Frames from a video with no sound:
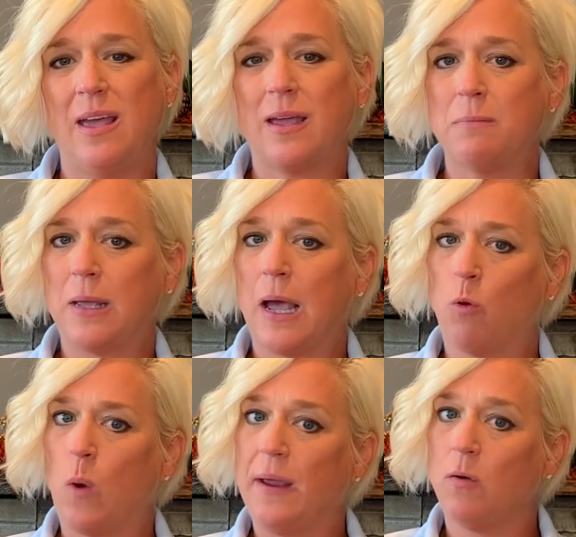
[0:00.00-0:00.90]
It can be
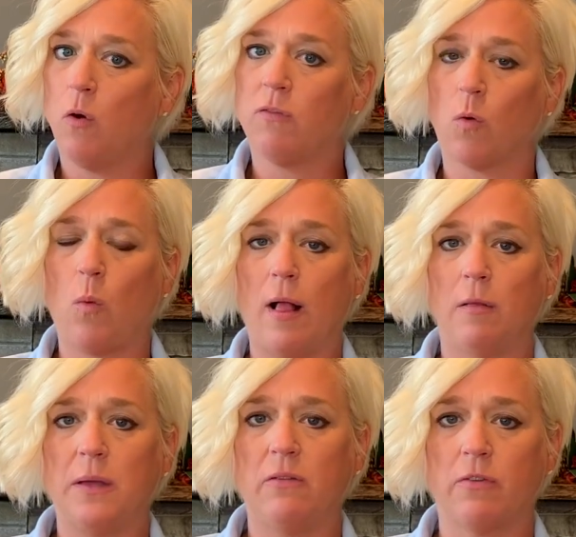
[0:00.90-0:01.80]
quite
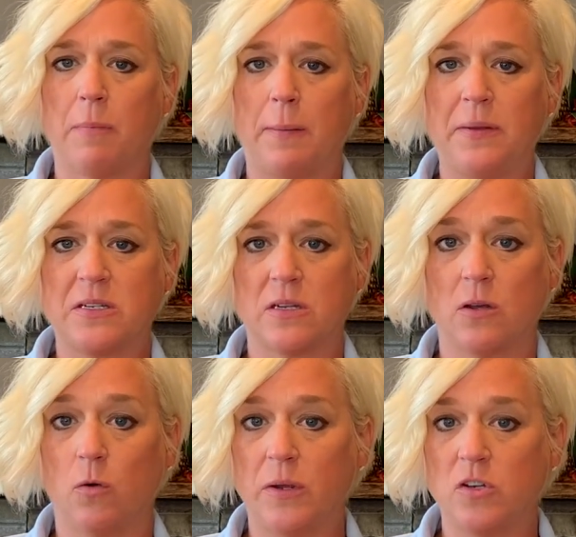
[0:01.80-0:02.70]
overwhelming for puppies to
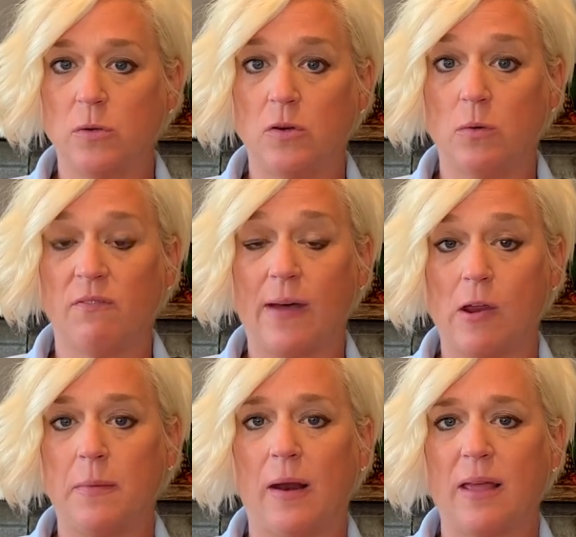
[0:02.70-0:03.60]
go into a new
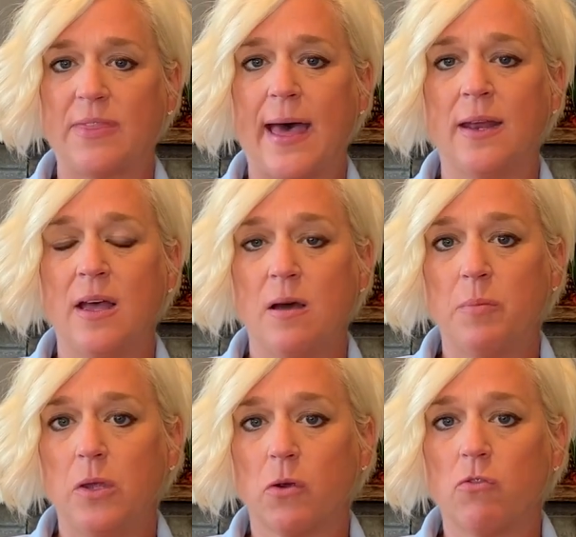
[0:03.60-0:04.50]
environment like that,
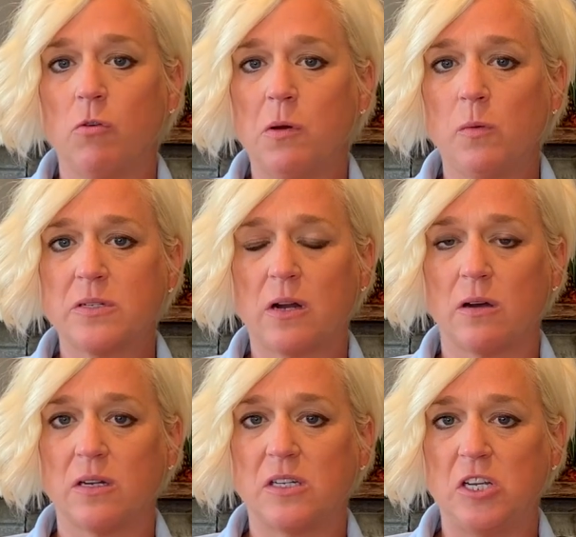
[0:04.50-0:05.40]
but your groomer will
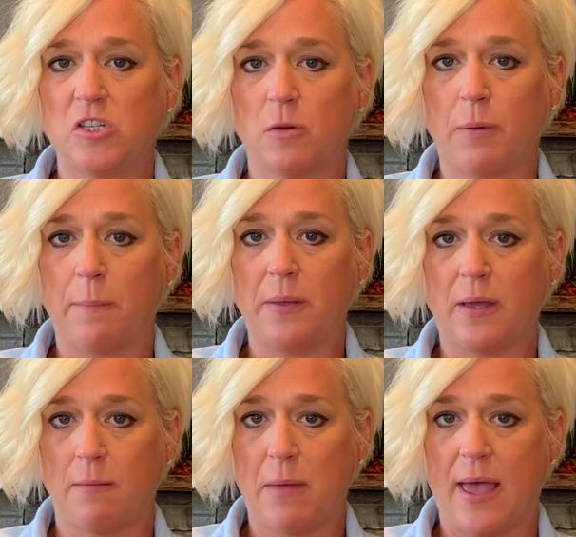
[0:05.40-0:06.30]
start to teach your puppy
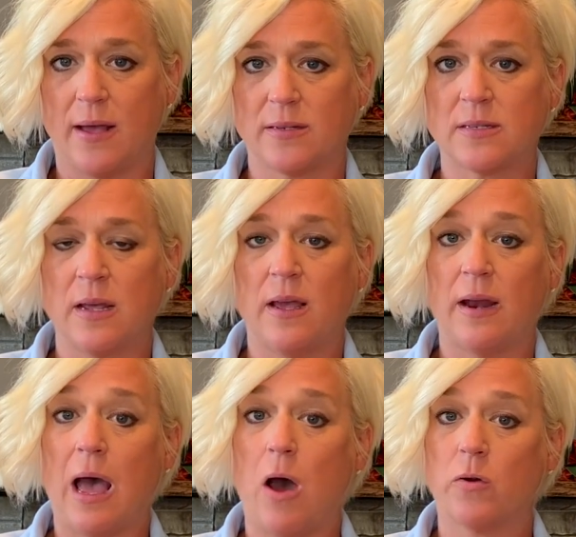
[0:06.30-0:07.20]
commands
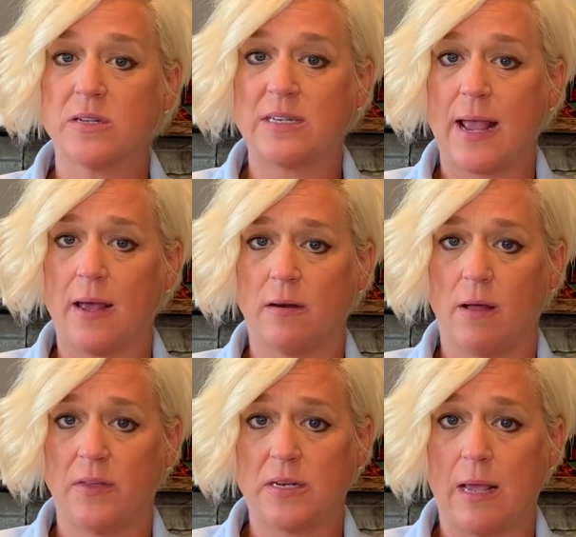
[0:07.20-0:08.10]
and how to stand
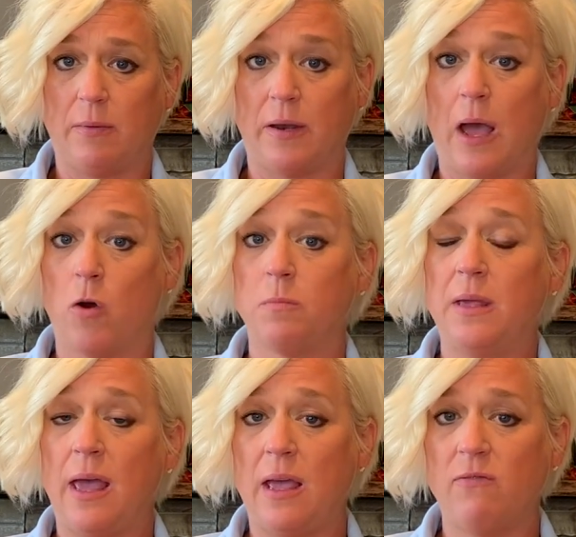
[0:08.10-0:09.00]
on the table and how to
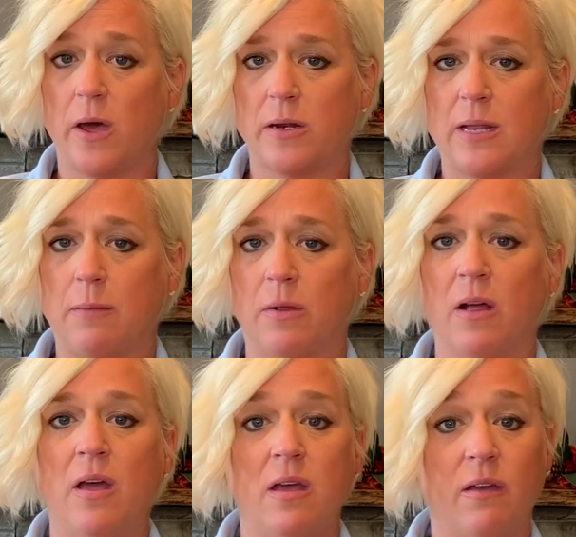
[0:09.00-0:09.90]
behave on a table.
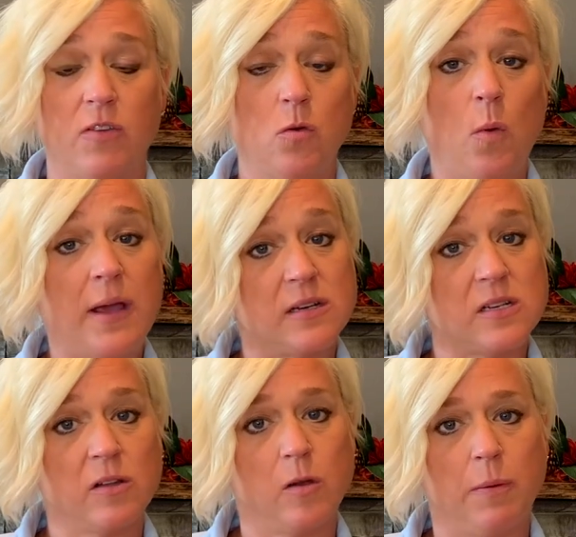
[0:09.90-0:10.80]
If you wait
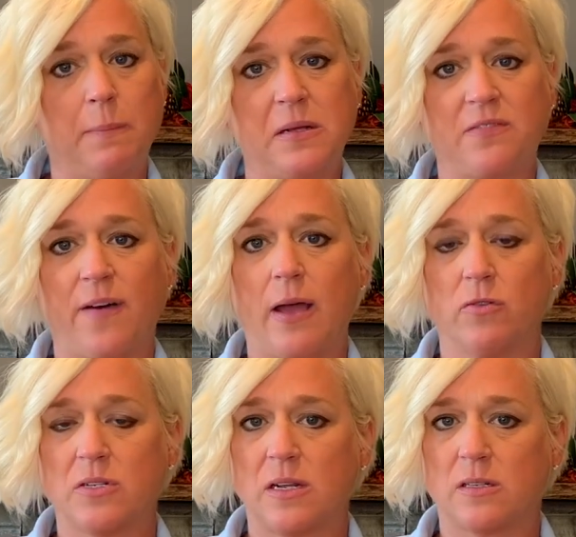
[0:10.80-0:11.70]
until your puppy is 5
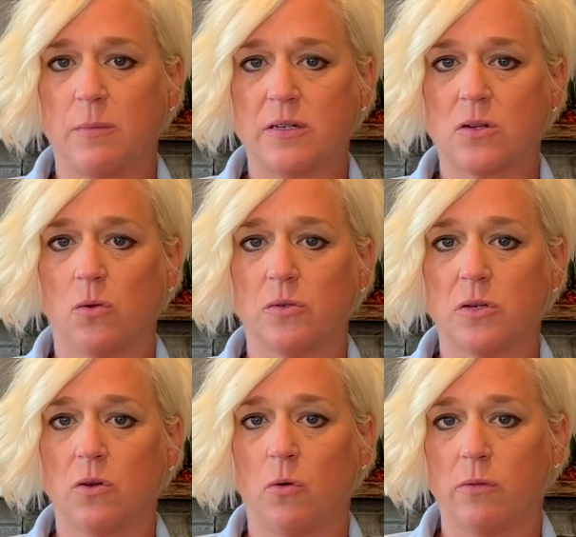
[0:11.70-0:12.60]
or 6 months old
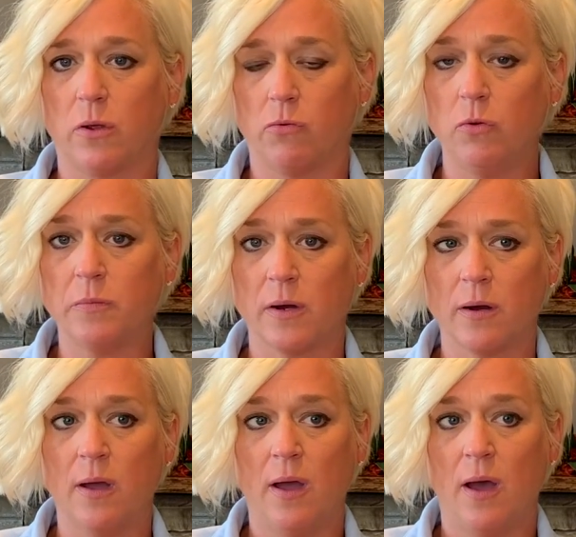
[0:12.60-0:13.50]
to go to the groomer,